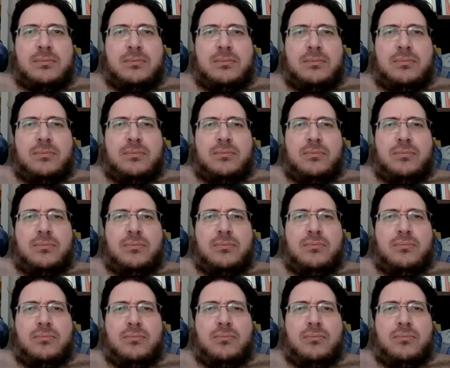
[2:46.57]

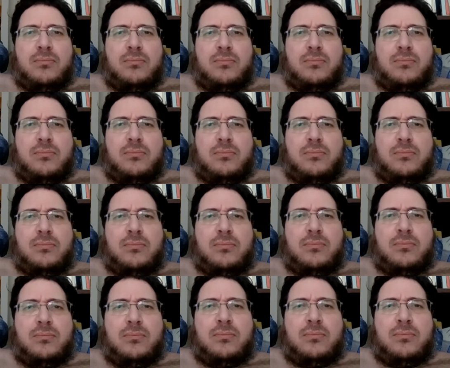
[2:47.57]
No one is speaking in this clip.